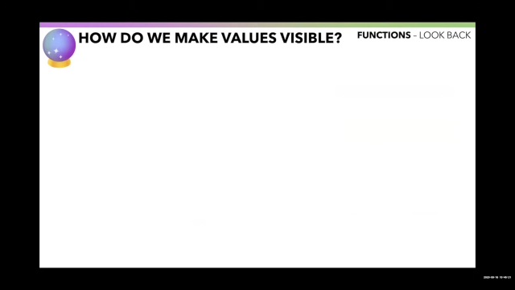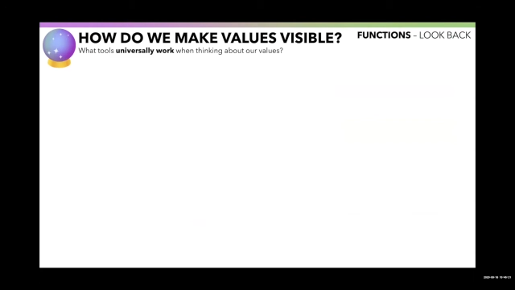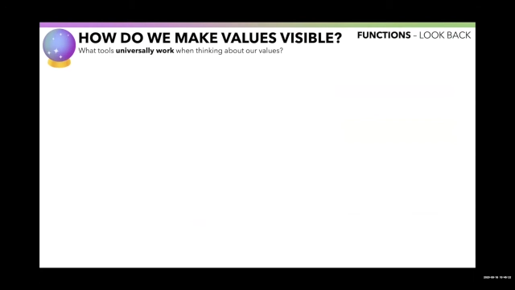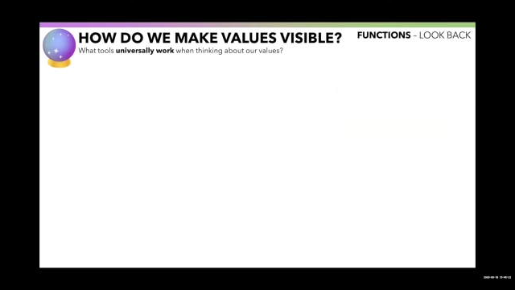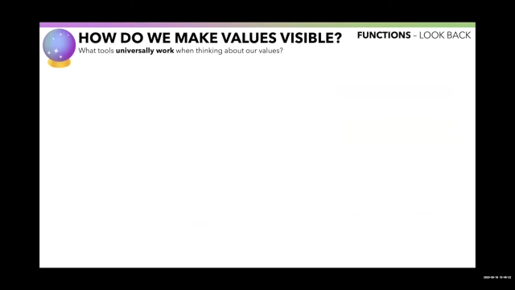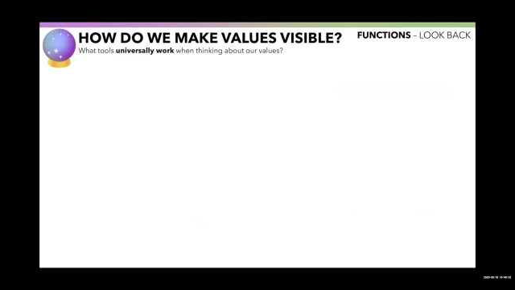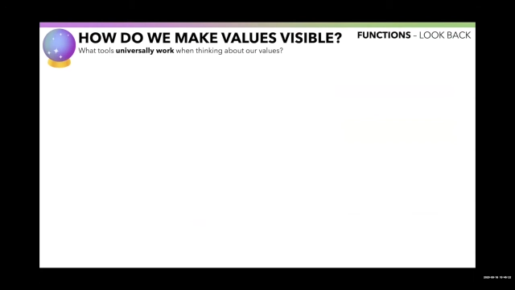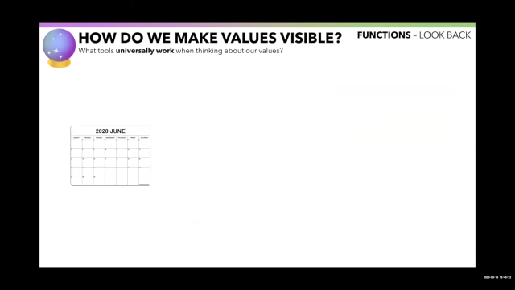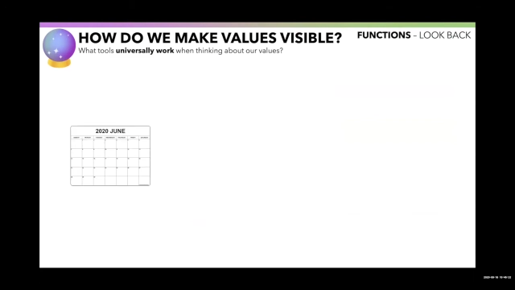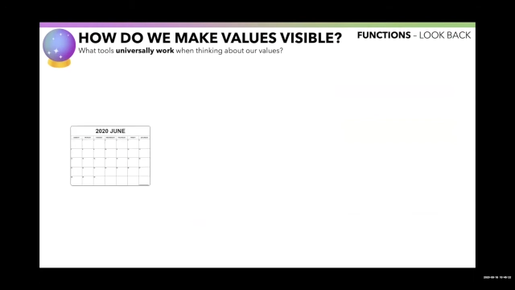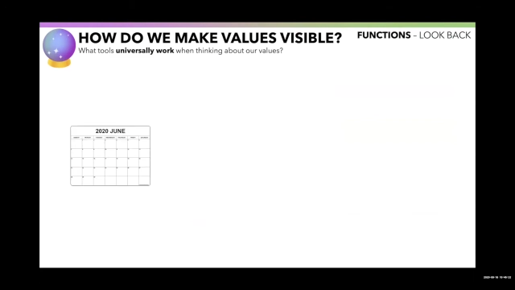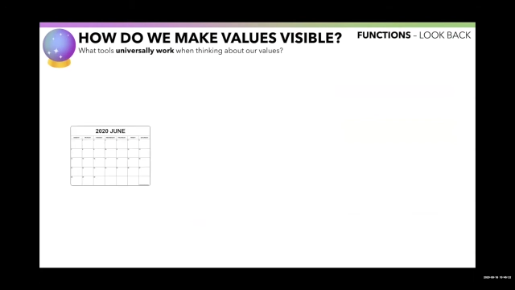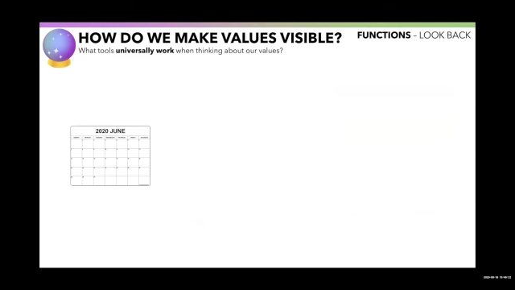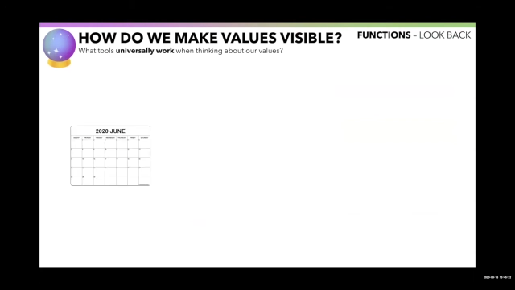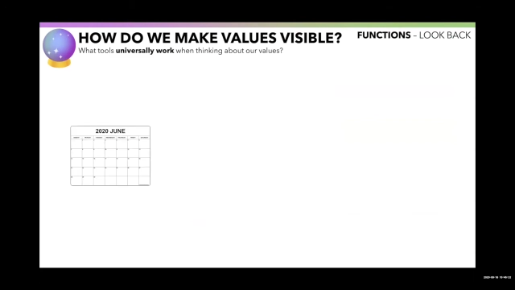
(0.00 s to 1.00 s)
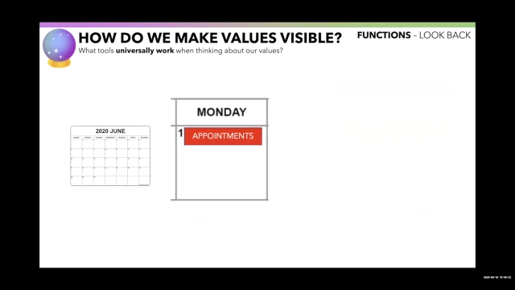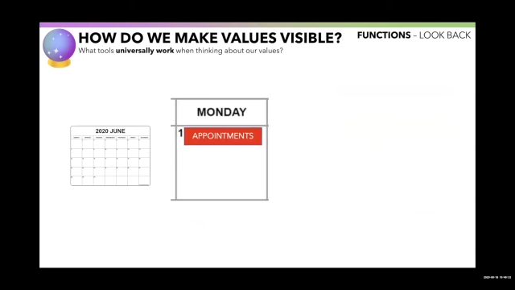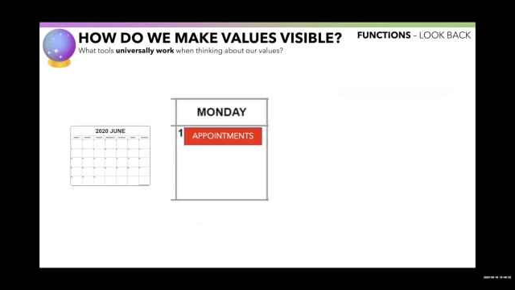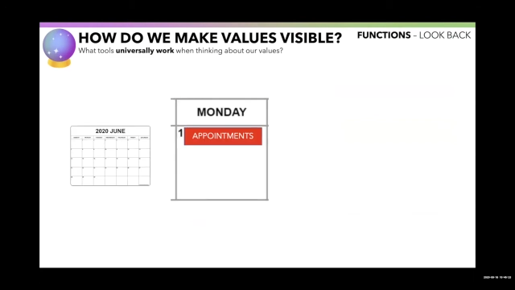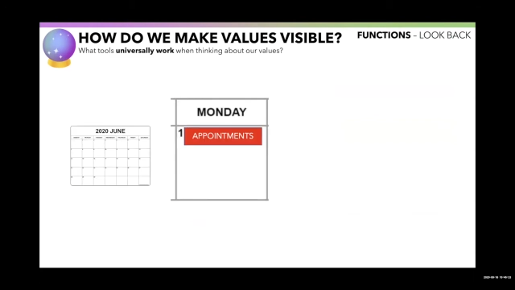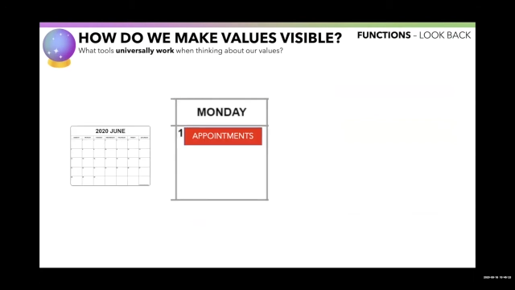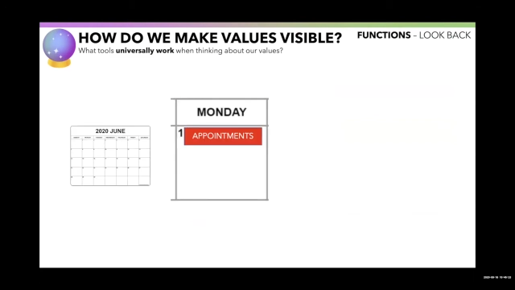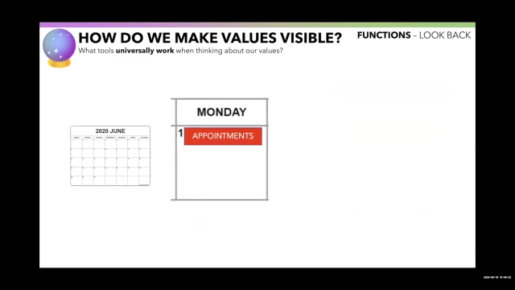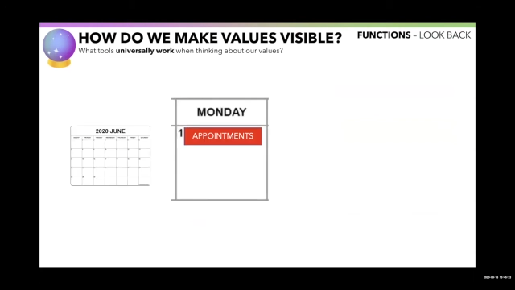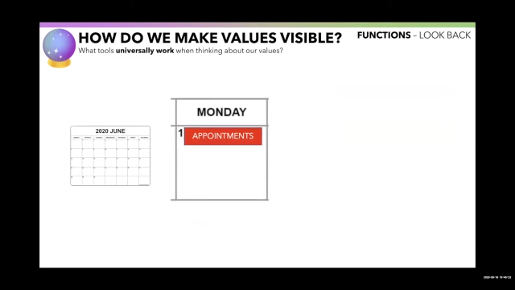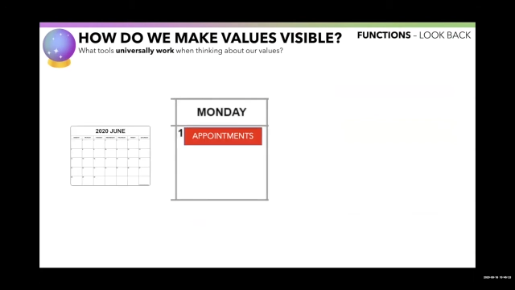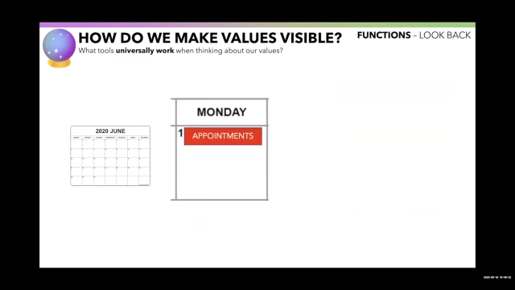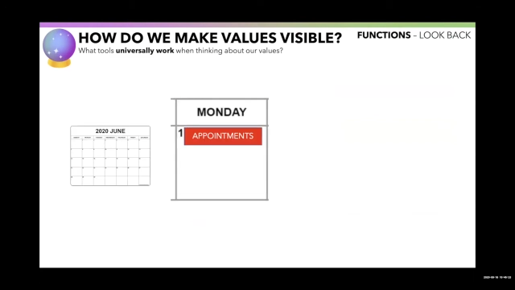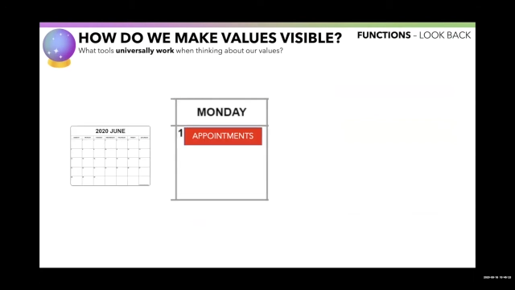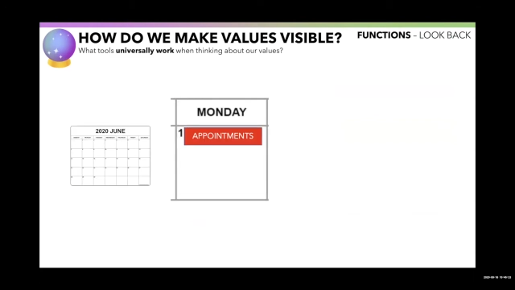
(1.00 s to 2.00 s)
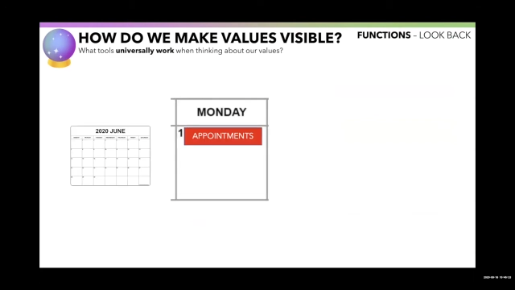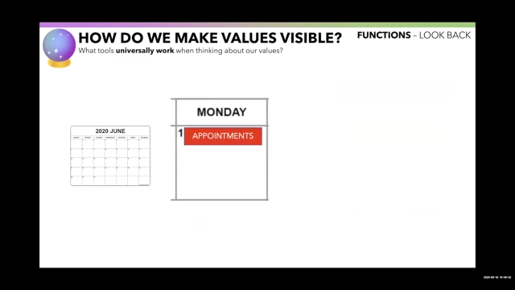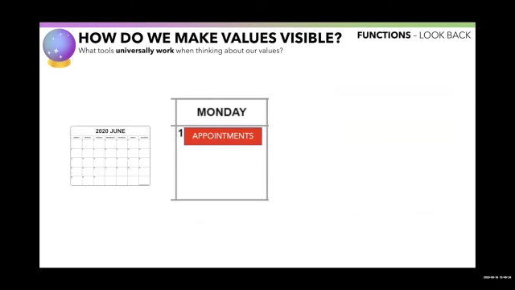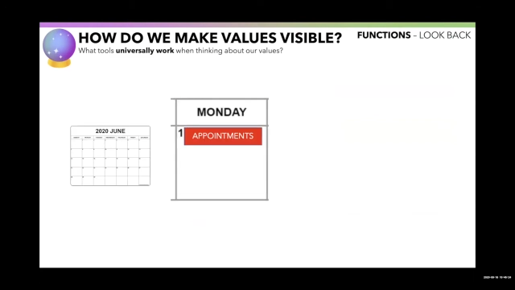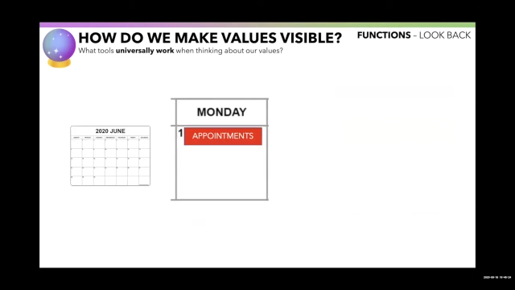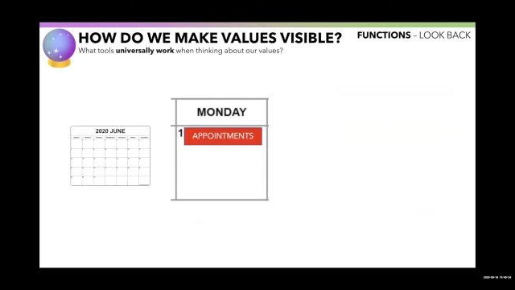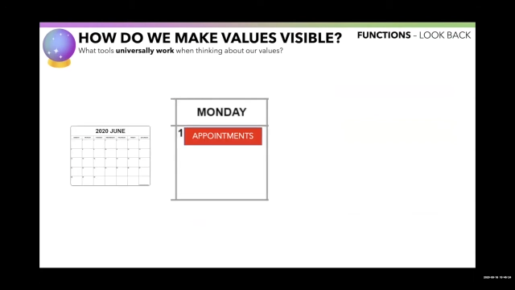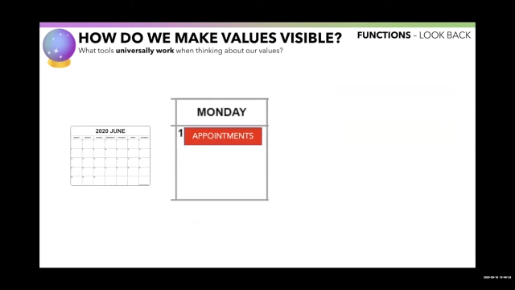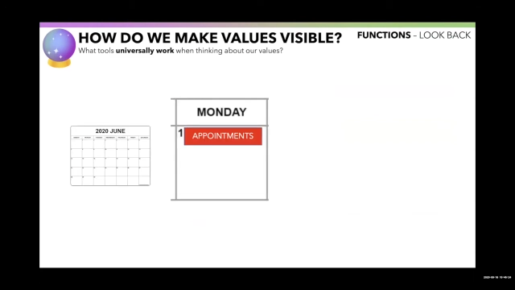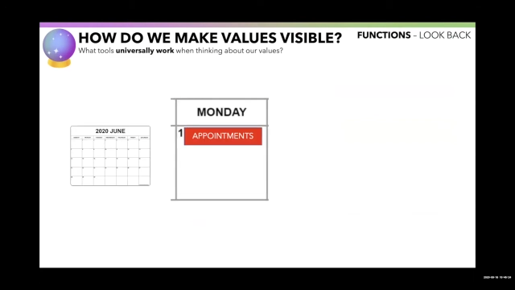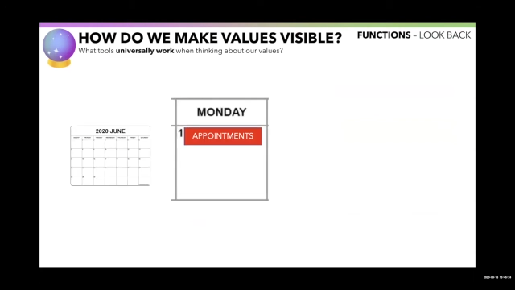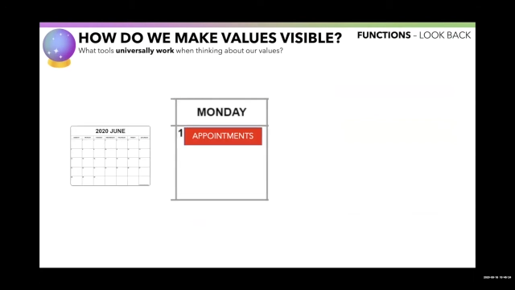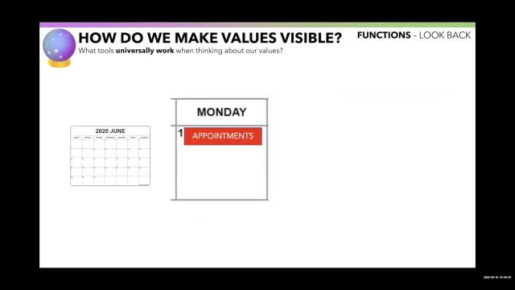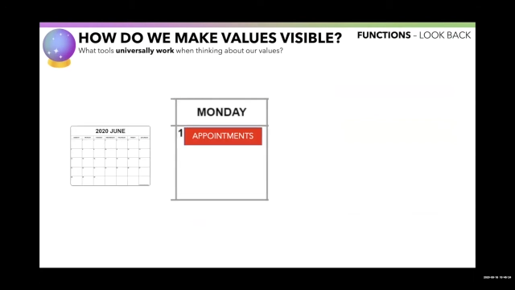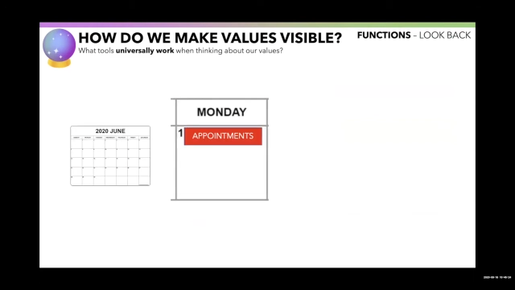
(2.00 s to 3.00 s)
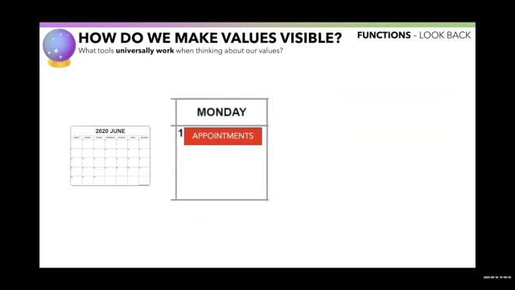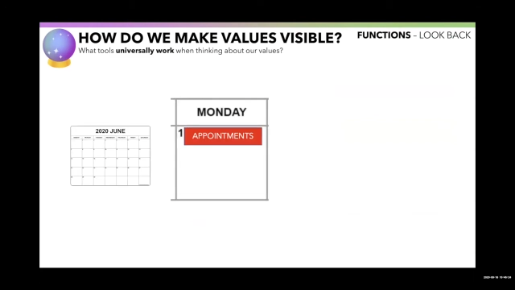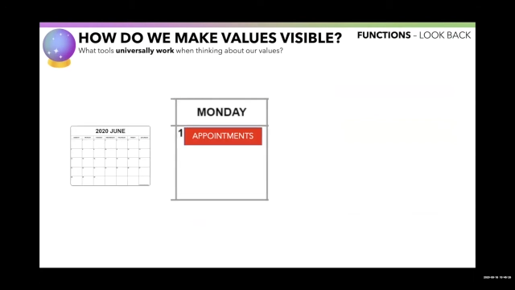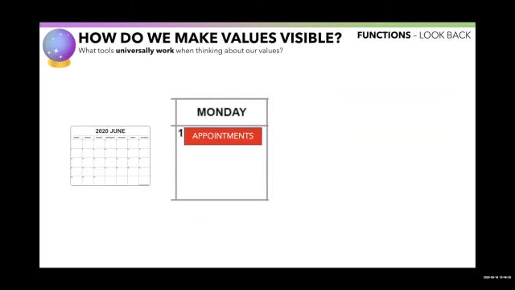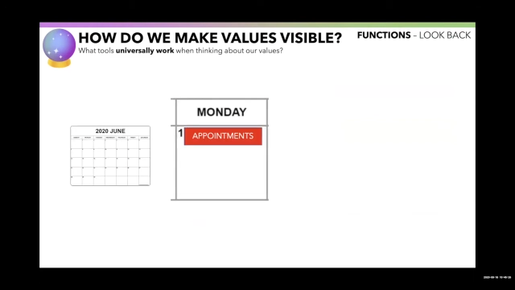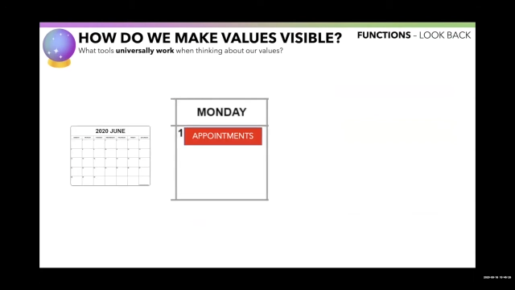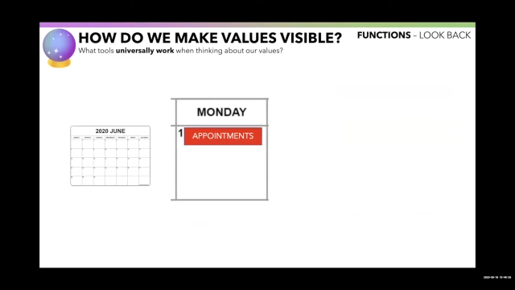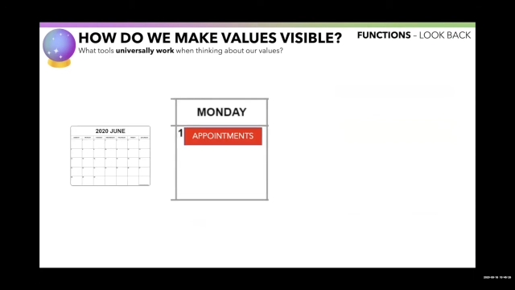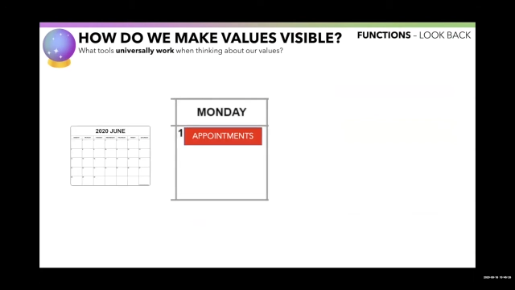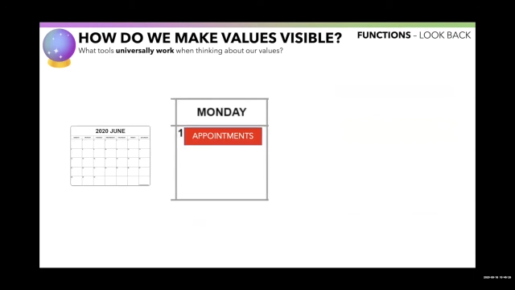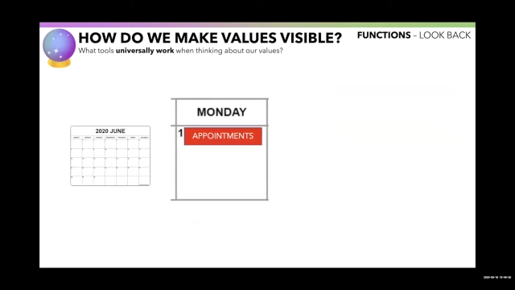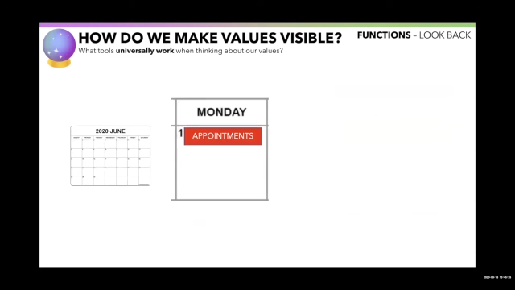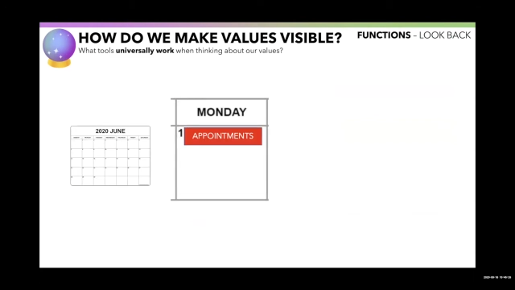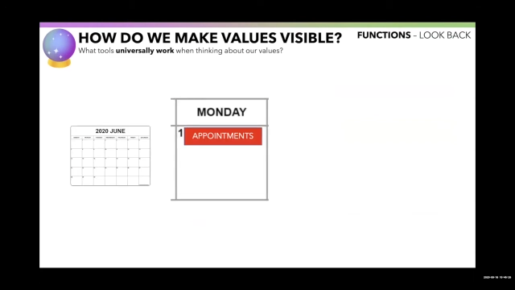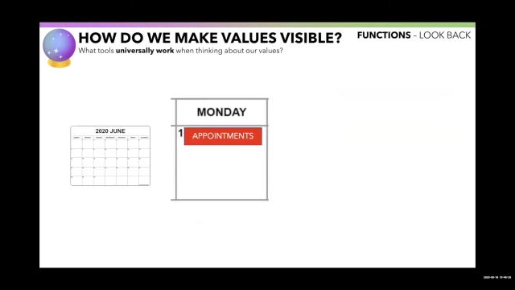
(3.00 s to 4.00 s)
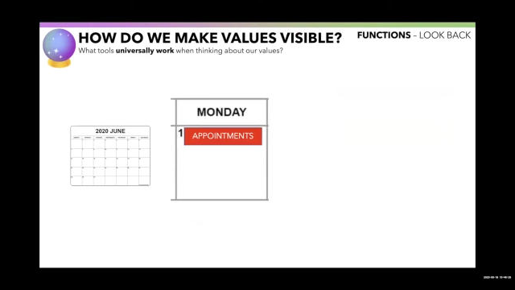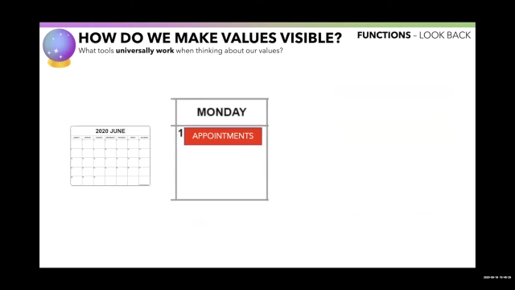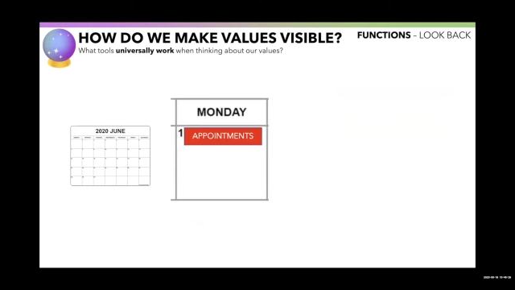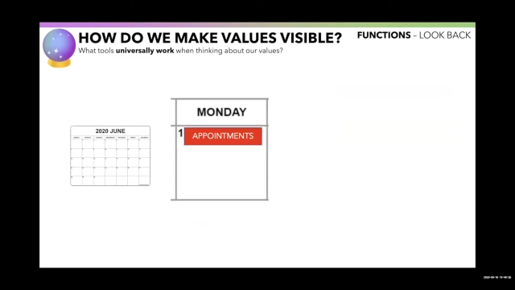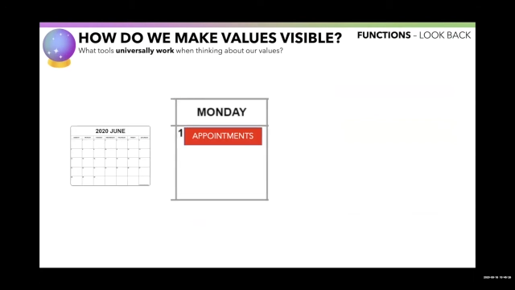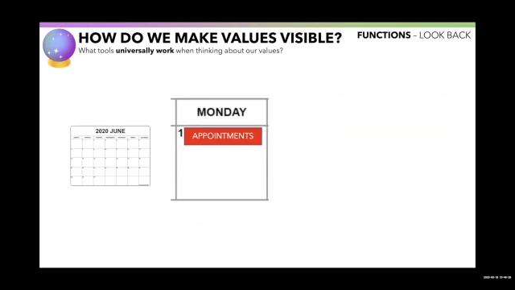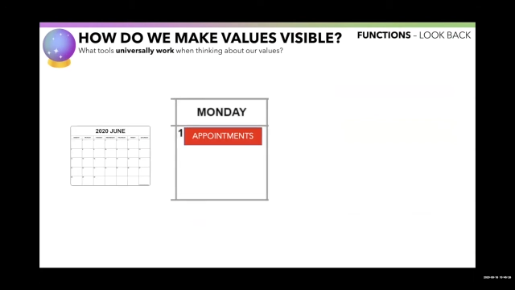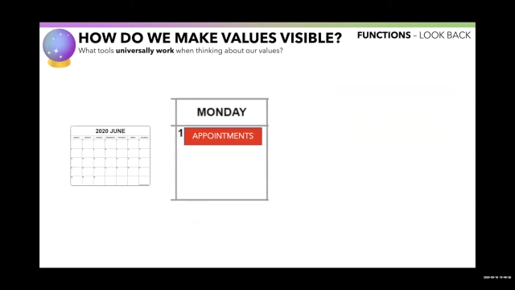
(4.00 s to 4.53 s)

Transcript: (no speaker visible)